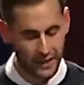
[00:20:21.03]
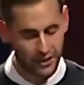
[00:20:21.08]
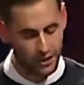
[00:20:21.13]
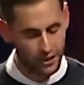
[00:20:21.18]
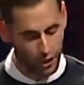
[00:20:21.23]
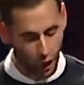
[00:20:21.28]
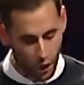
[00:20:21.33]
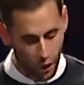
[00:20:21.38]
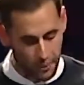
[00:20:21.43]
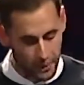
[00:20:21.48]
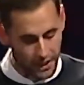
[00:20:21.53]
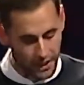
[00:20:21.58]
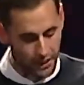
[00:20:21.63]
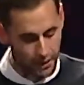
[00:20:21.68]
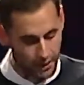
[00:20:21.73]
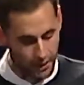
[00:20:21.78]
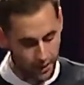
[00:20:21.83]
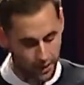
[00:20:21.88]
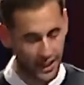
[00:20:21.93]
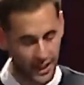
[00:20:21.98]
And so
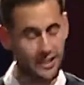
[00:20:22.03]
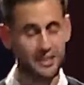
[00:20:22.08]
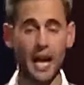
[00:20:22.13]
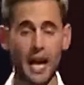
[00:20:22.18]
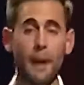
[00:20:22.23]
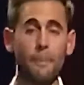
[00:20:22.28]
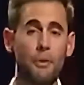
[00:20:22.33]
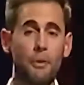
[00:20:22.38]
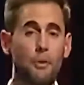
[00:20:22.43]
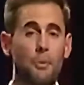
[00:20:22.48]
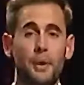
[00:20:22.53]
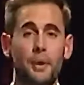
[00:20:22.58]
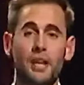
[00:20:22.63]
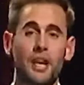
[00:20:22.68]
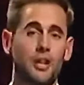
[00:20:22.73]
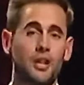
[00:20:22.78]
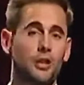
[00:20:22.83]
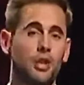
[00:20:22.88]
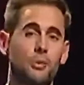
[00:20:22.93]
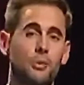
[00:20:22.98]
many things happen when
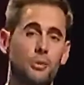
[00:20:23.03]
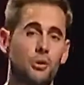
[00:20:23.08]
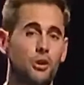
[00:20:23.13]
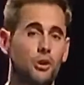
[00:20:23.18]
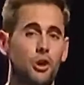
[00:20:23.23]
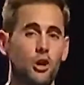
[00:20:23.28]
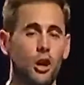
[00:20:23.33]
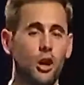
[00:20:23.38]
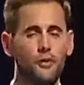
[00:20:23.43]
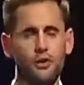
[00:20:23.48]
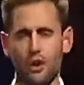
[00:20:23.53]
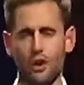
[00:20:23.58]
we get alone with God.